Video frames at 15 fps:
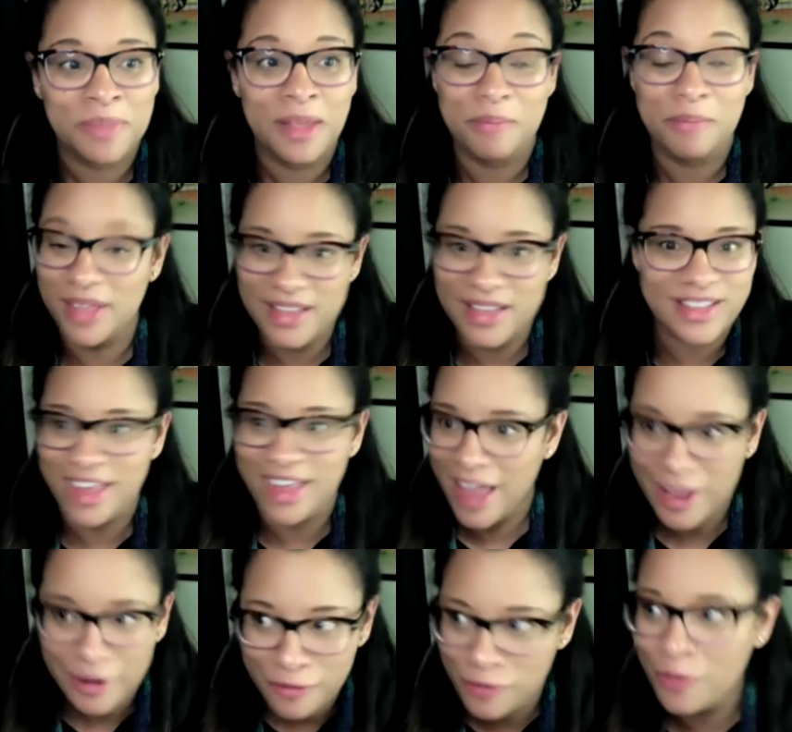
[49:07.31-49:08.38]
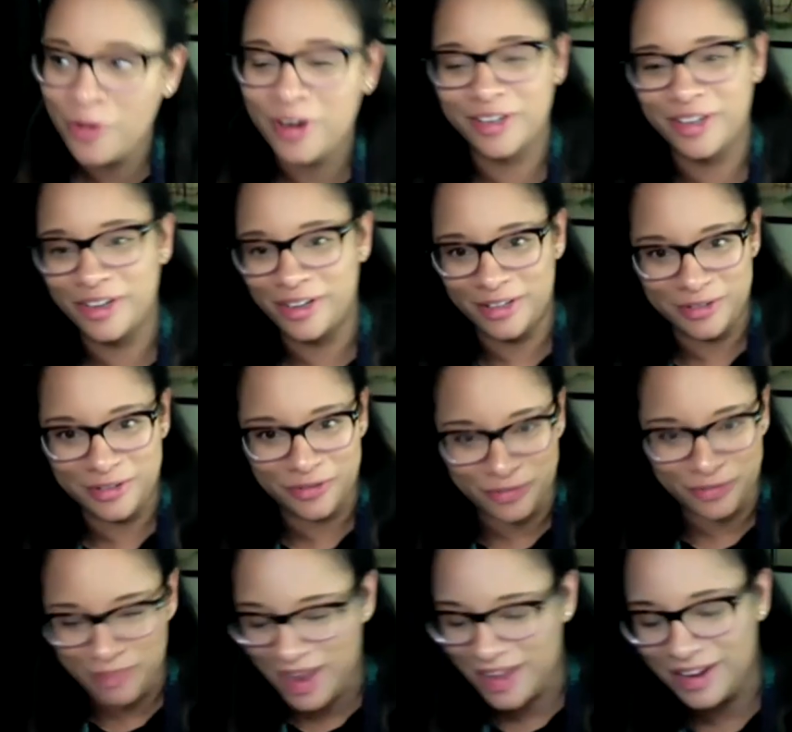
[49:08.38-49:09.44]
because they can't afford goods
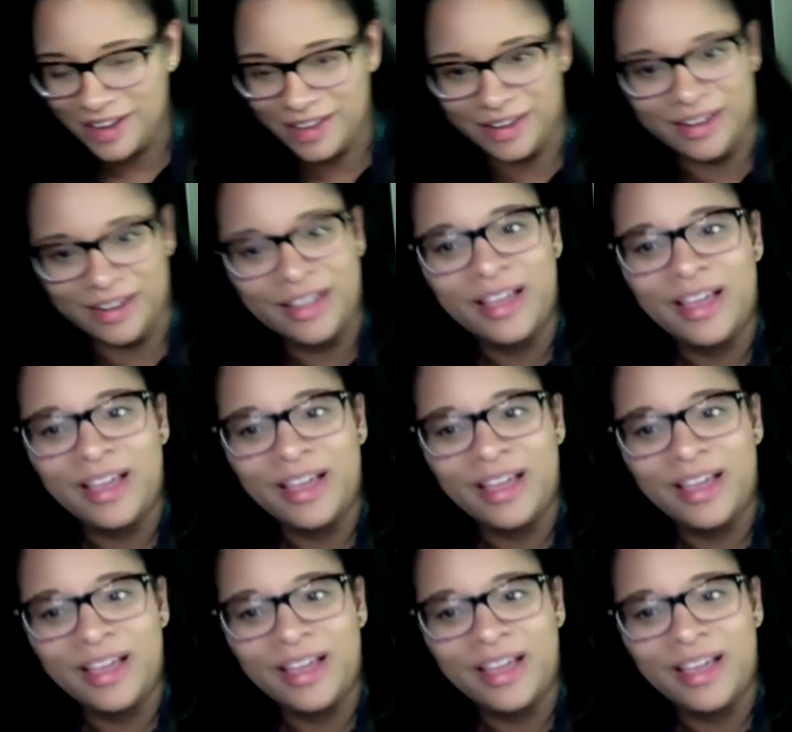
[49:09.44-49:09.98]
made in,